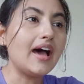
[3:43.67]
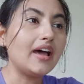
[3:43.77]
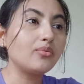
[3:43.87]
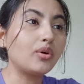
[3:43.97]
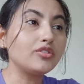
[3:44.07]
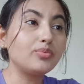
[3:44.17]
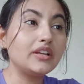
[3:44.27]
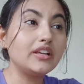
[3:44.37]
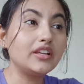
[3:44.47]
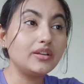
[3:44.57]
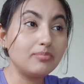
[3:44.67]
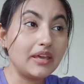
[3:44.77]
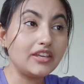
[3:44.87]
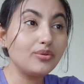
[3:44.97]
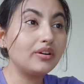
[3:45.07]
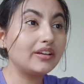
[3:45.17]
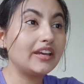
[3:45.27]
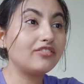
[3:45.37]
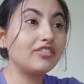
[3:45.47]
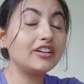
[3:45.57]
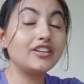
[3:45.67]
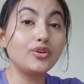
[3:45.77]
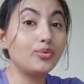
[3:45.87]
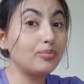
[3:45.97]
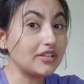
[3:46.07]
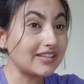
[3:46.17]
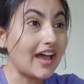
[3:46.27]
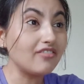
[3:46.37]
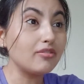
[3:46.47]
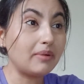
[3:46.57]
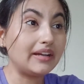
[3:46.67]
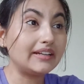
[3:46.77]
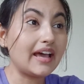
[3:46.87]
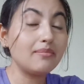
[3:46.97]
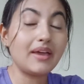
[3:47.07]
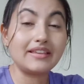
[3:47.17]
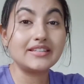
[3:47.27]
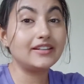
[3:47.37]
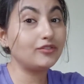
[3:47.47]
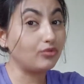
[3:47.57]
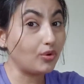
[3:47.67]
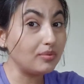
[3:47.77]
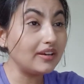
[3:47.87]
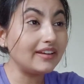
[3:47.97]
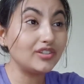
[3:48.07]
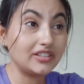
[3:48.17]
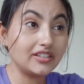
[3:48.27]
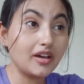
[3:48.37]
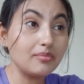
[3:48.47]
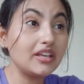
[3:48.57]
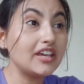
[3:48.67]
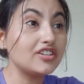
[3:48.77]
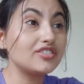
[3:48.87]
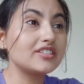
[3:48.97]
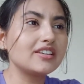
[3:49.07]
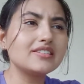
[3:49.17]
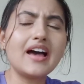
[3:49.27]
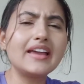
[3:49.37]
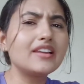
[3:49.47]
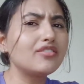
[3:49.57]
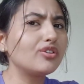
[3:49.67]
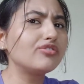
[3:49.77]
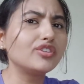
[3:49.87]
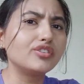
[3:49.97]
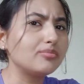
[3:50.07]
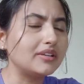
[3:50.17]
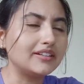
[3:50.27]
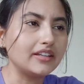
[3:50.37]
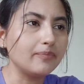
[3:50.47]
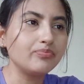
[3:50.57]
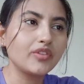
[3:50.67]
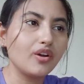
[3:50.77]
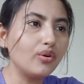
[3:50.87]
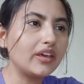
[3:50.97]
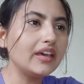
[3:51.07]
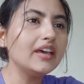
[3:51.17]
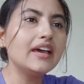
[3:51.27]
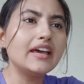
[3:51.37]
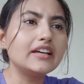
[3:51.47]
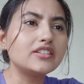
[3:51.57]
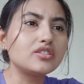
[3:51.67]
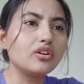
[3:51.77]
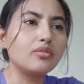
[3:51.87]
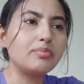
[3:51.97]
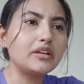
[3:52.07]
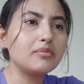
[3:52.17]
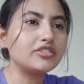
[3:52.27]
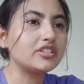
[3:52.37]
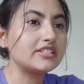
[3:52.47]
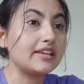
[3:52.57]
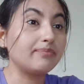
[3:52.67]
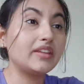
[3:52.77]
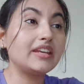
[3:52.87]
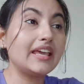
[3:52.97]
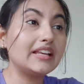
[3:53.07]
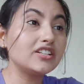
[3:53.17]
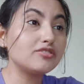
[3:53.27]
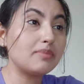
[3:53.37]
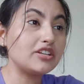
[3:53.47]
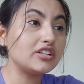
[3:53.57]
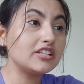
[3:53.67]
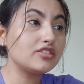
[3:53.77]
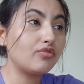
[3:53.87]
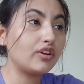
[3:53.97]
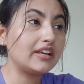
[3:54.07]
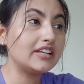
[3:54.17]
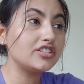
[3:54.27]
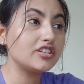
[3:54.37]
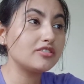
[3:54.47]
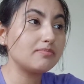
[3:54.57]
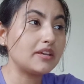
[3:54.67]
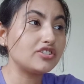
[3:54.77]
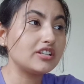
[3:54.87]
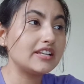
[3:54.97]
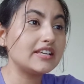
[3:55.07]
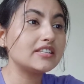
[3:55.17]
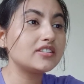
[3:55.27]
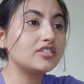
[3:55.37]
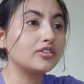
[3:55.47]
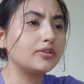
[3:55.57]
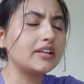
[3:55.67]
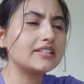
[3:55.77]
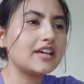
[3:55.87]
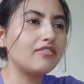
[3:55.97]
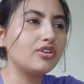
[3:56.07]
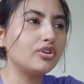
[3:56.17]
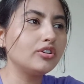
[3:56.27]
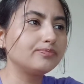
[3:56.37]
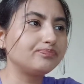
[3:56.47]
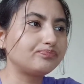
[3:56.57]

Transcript: And what will make you a great fit? You must have a pen tab, excellent verbal and written communication skills, high level of learnability. Okay, it's pretty much the same. Then English specialist. For English specialist, let's have a look